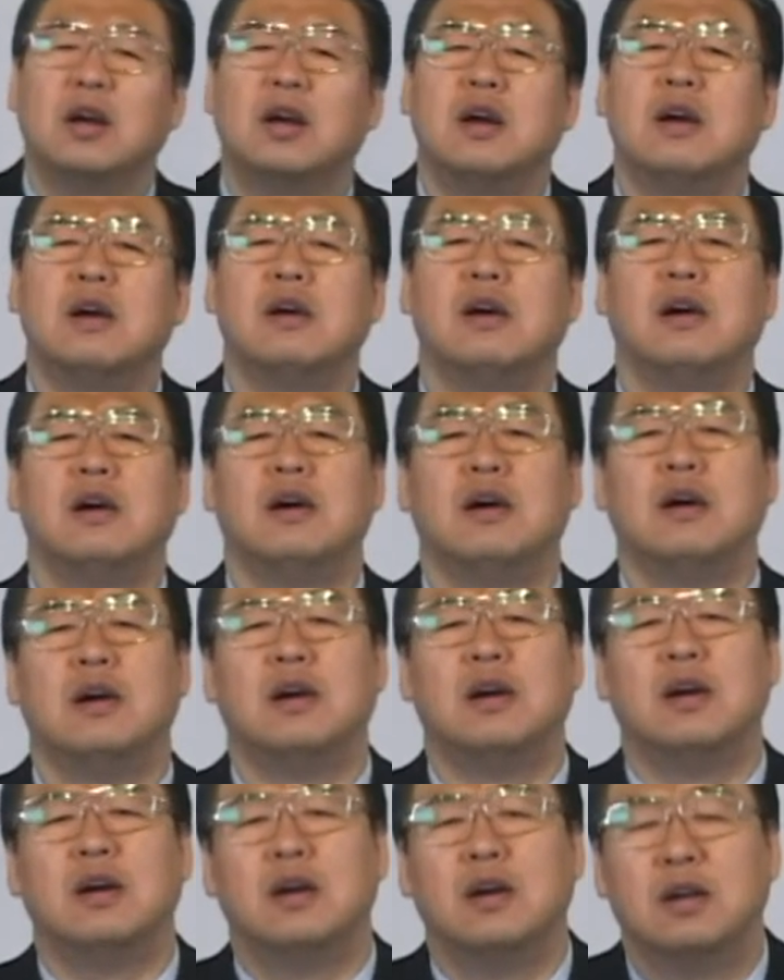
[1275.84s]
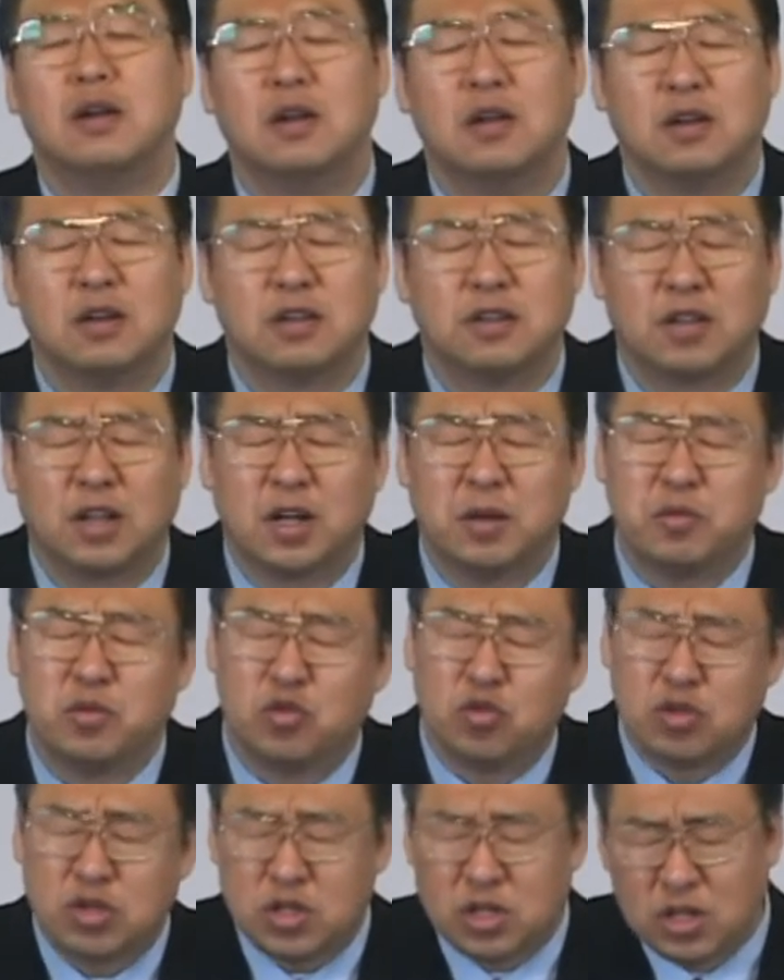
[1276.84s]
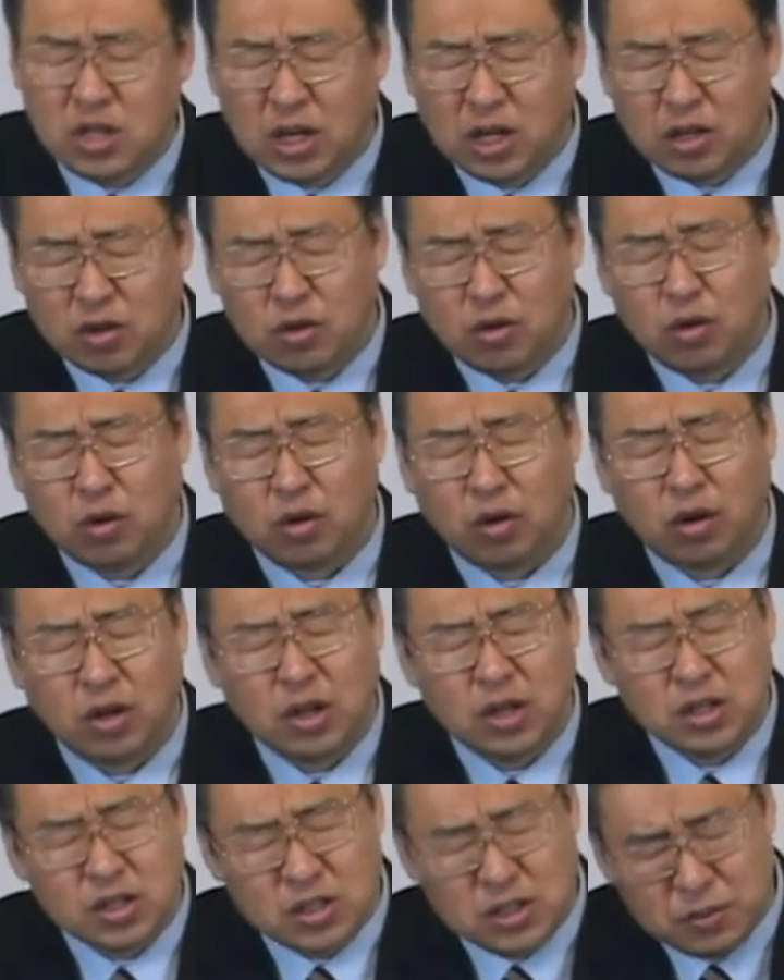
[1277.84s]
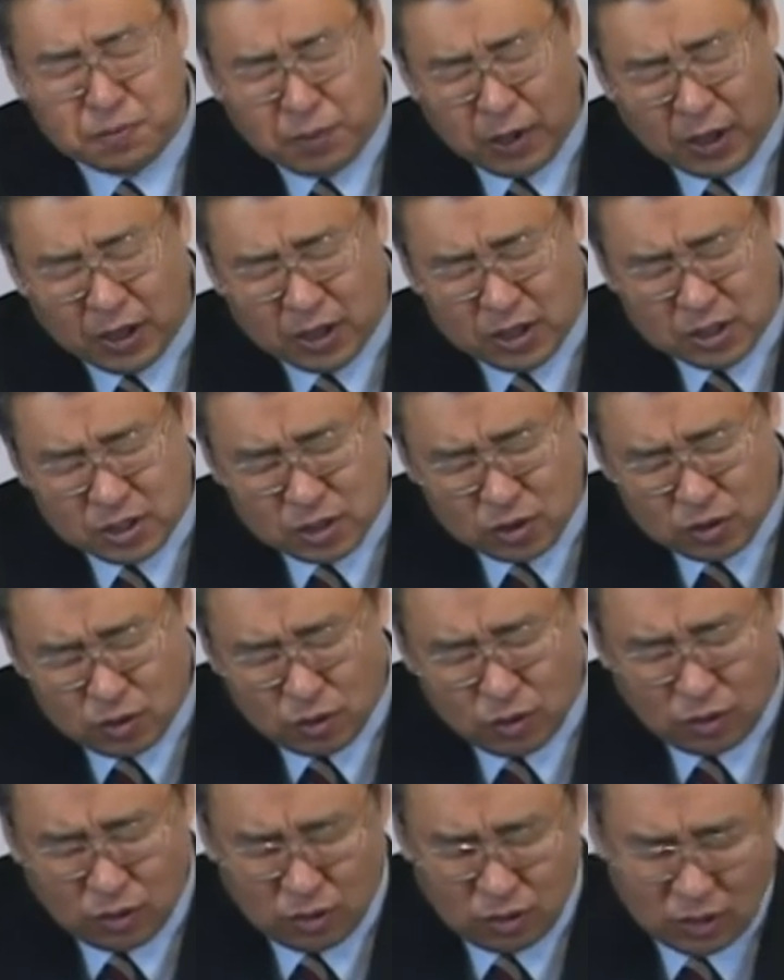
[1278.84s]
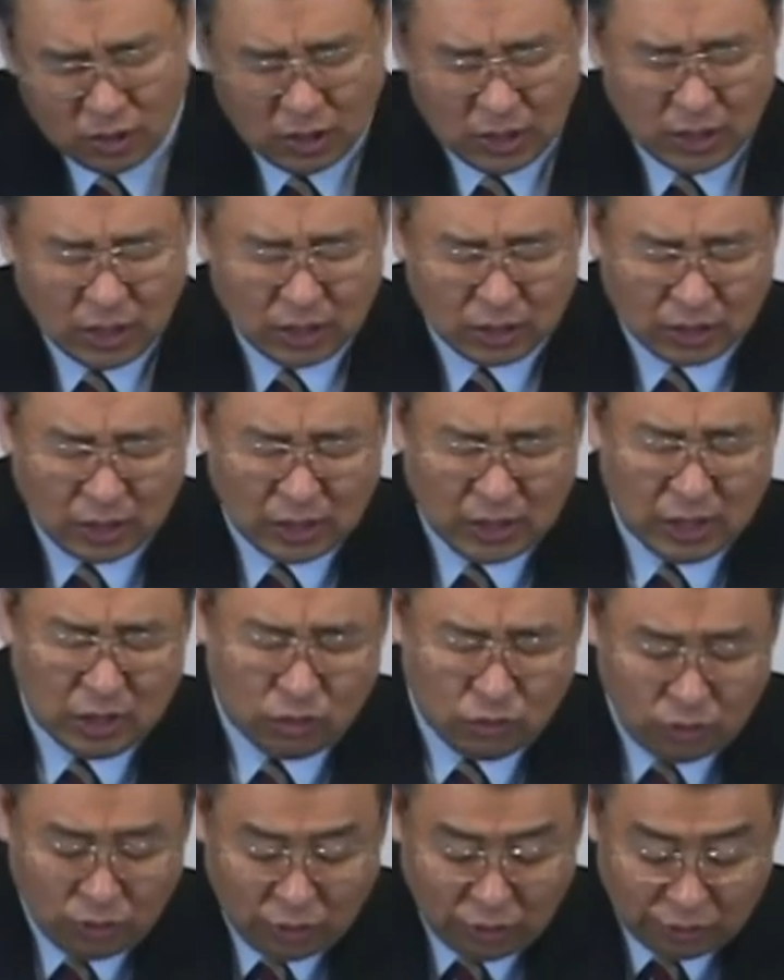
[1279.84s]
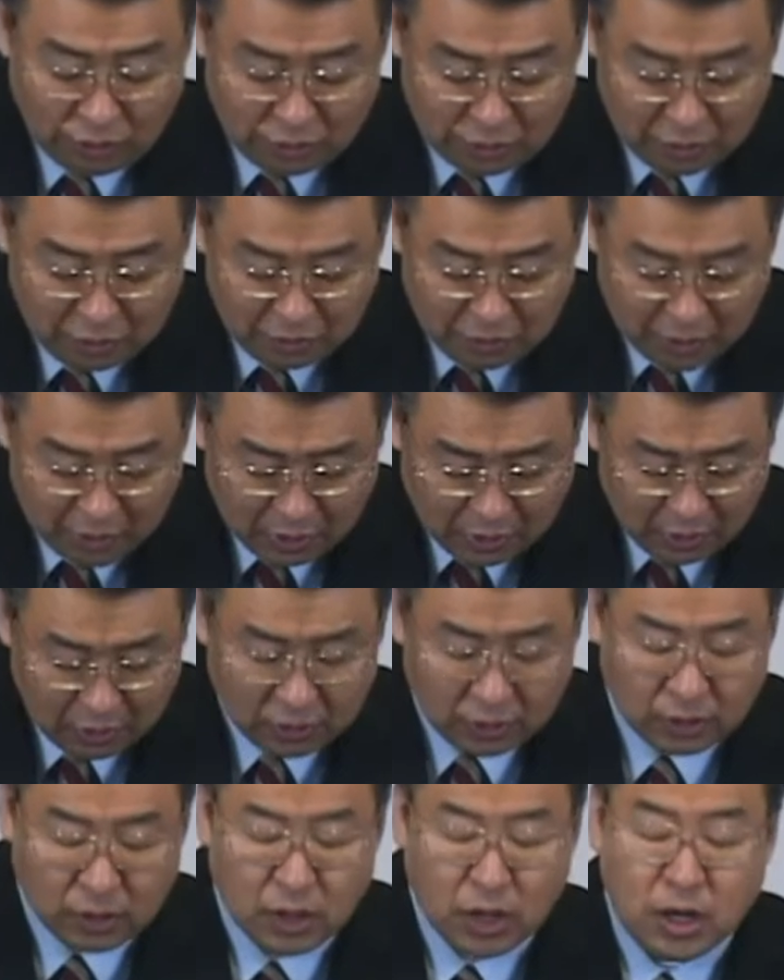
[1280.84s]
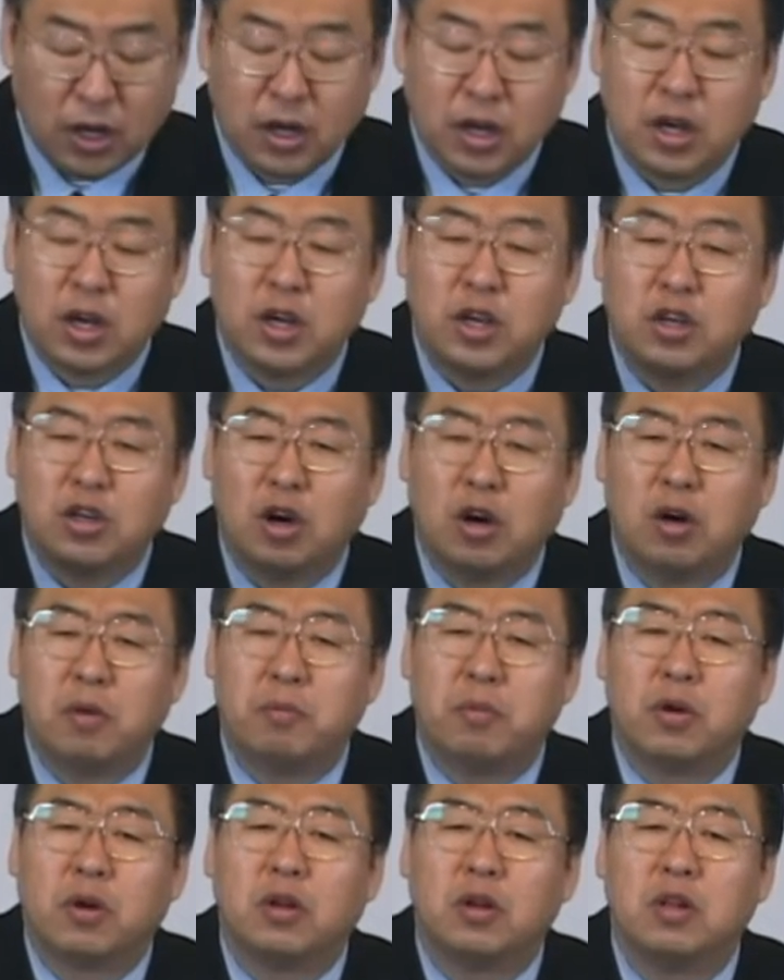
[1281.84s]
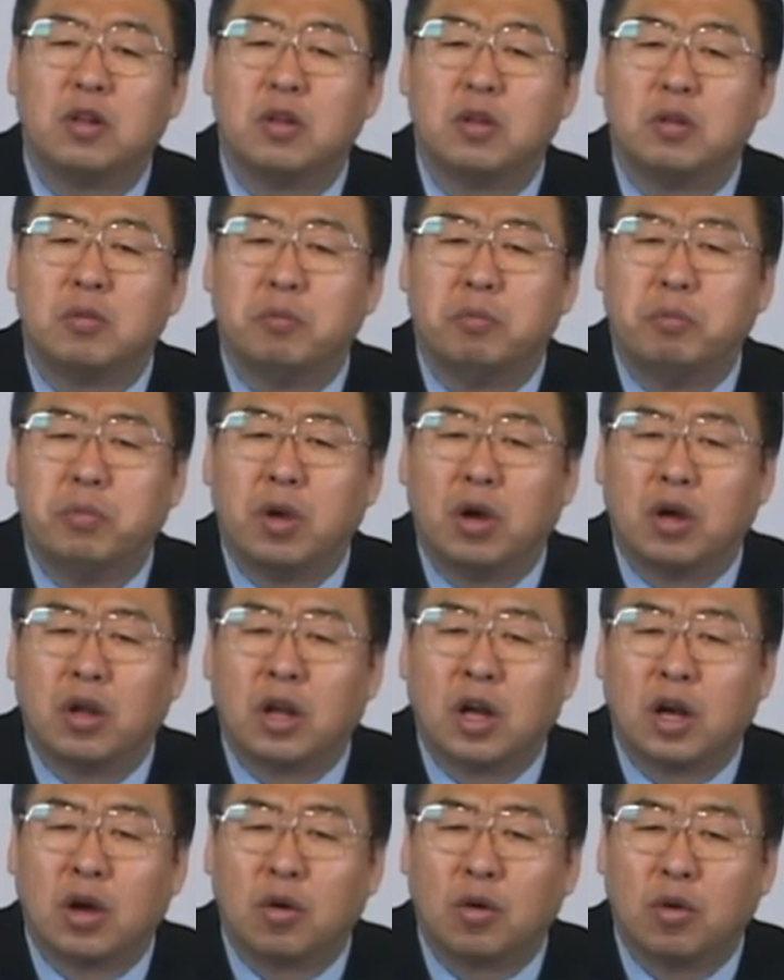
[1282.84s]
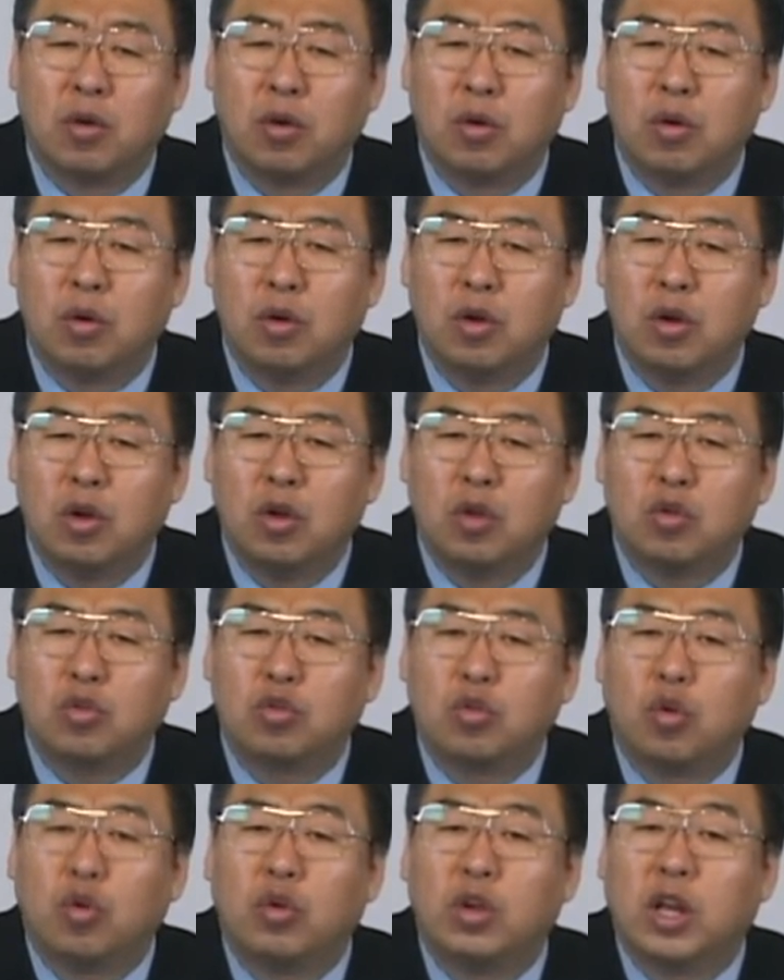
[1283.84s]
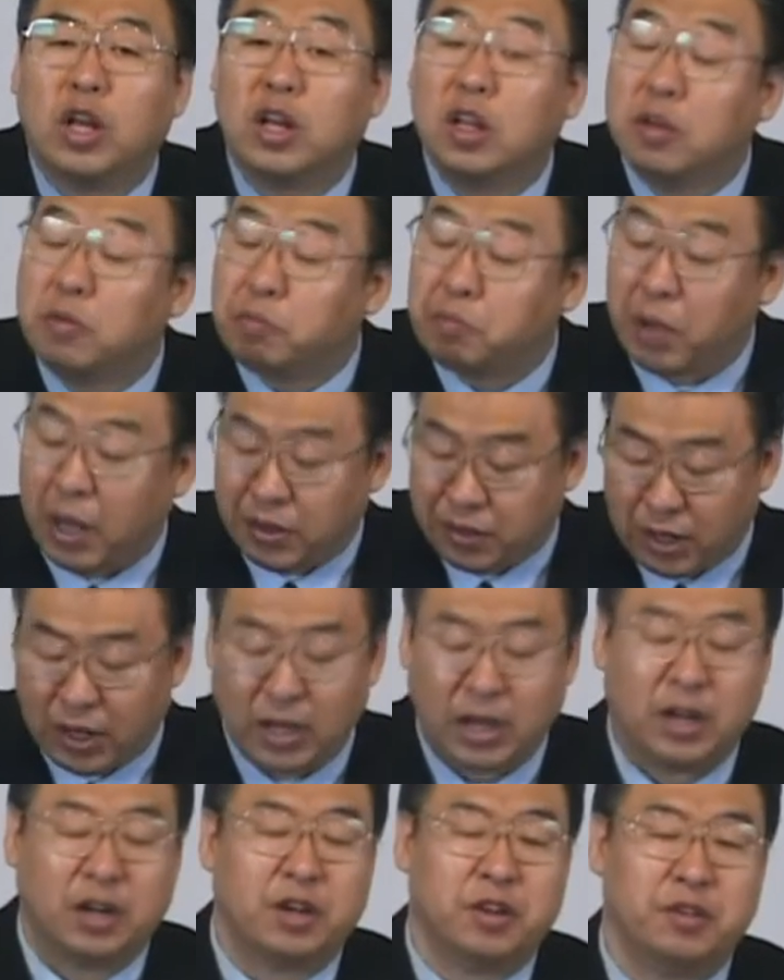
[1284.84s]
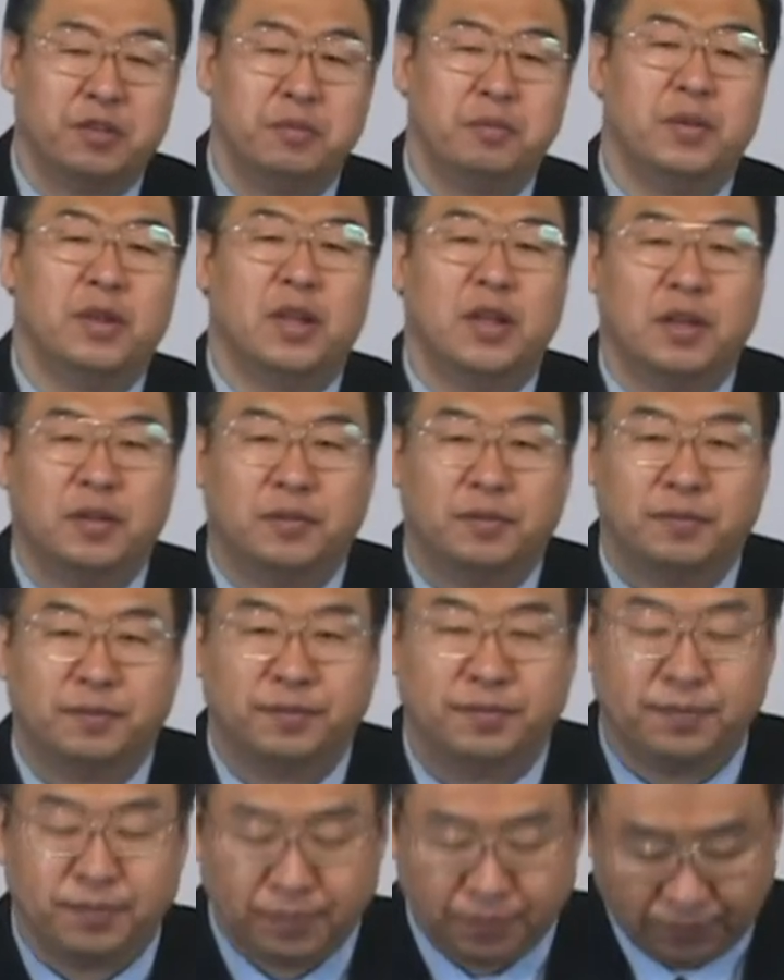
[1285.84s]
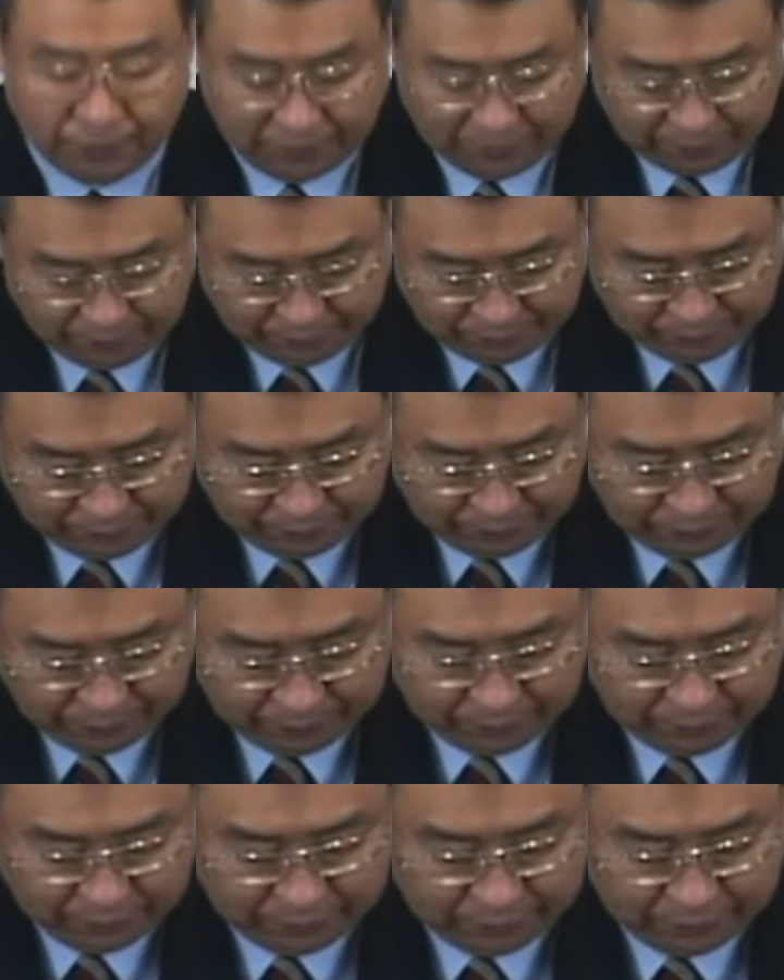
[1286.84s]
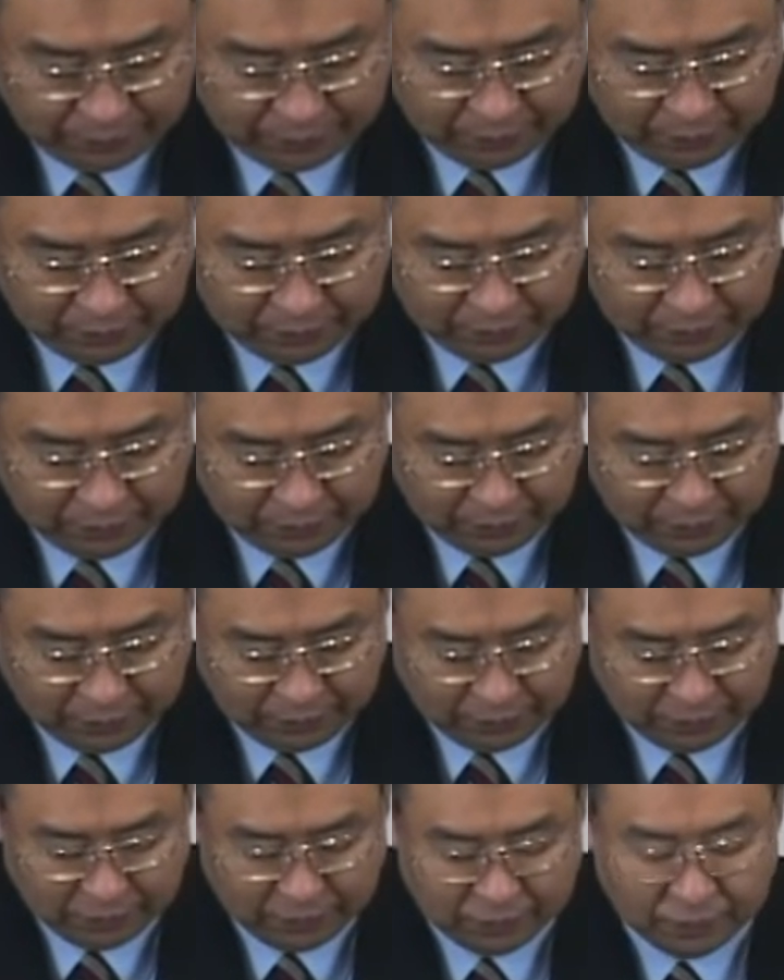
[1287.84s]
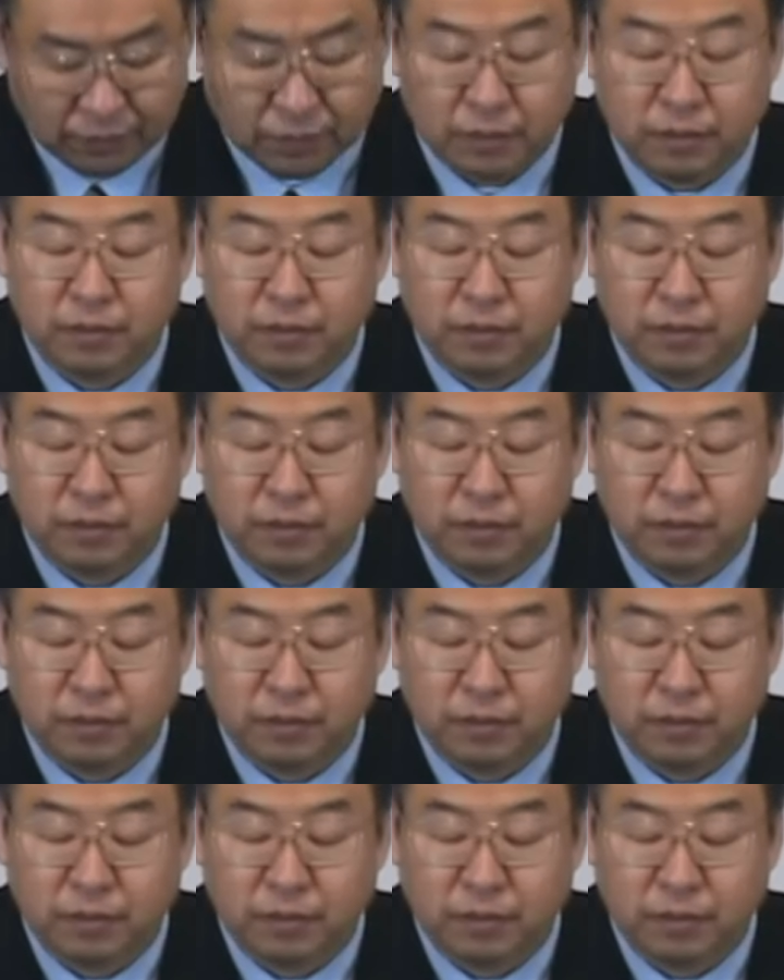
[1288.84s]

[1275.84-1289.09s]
And if he knocks out the tooth of a manservant or maidservant, he must let the servant go free to compensate for the tooth.